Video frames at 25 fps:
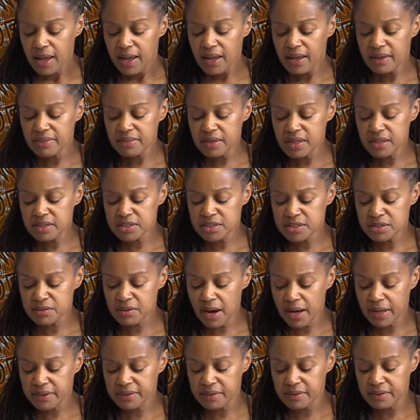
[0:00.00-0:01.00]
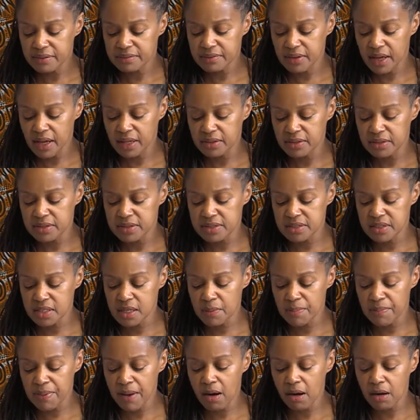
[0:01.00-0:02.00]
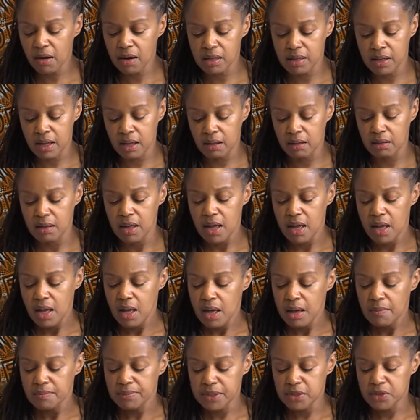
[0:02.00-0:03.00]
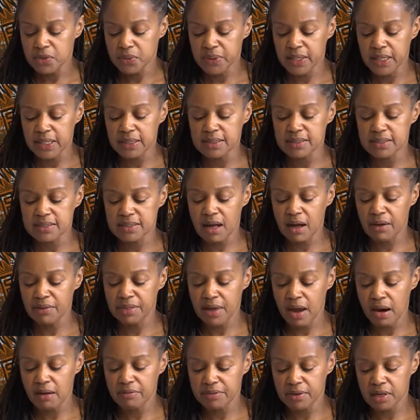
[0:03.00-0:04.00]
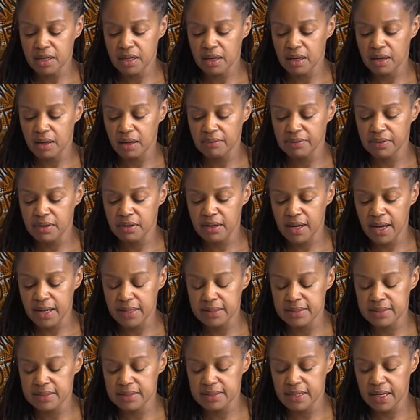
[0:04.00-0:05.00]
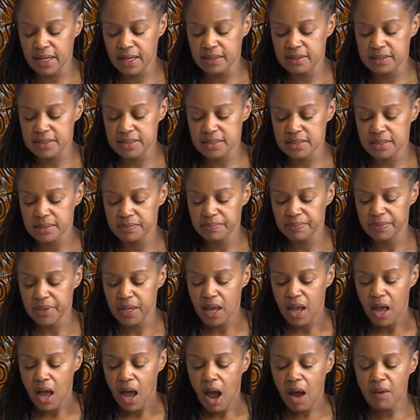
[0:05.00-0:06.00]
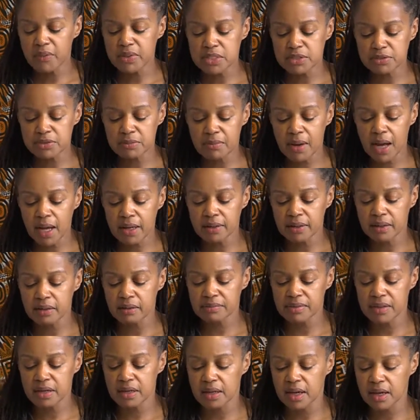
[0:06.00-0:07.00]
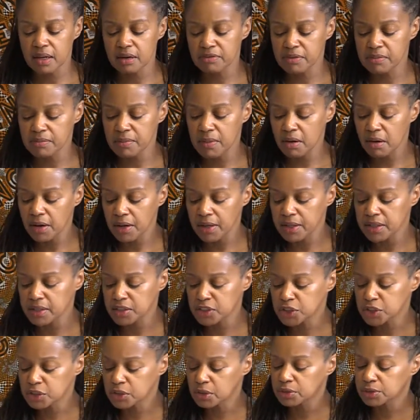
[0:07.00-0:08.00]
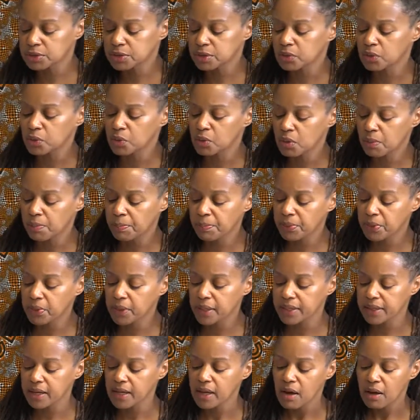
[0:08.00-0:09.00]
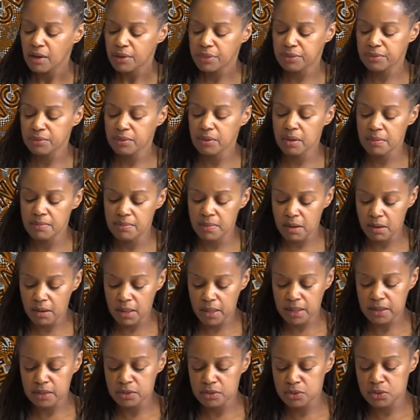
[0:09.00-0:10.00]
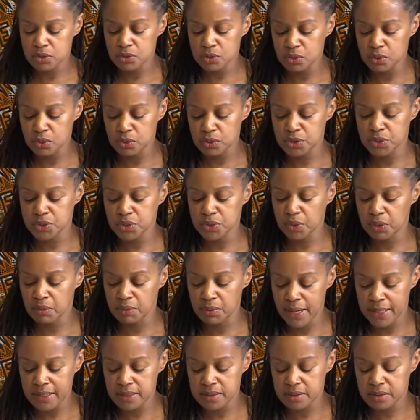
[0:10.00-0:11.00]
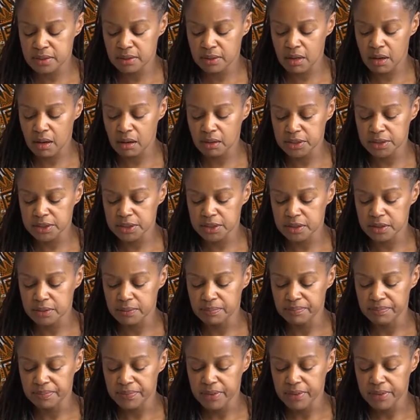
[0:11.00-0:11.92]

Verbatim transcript: In these directives, I could see a parallel between South Africa and the United States. I was reminded of the Native American children who were put through American schools to erase their culture.